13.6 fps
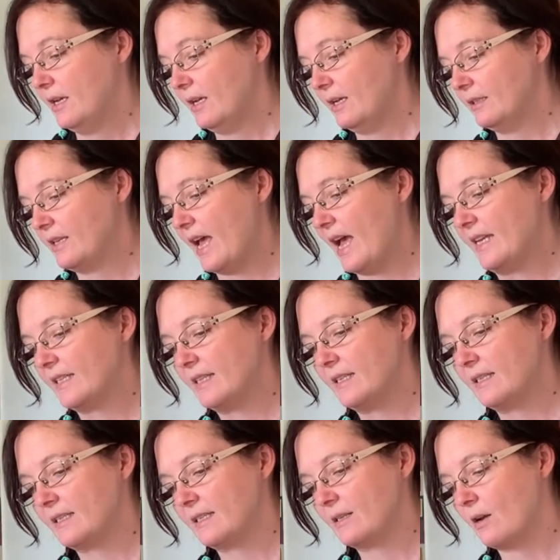it has
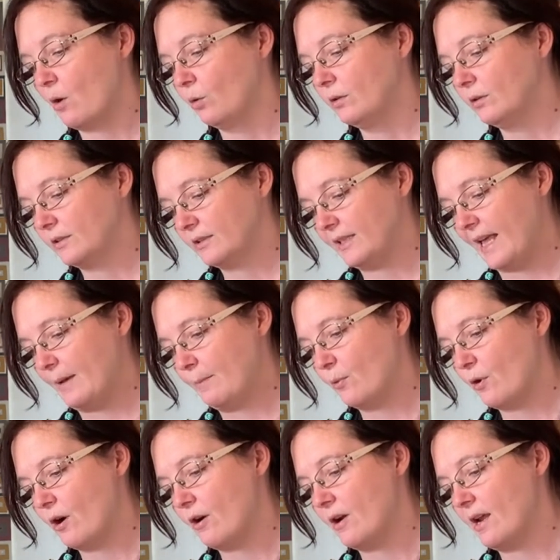this old
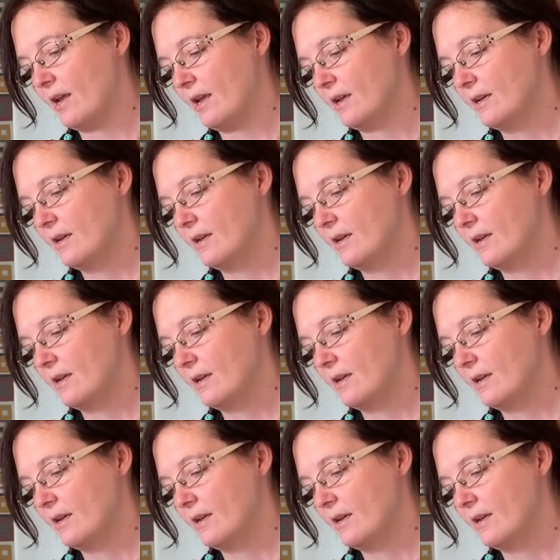library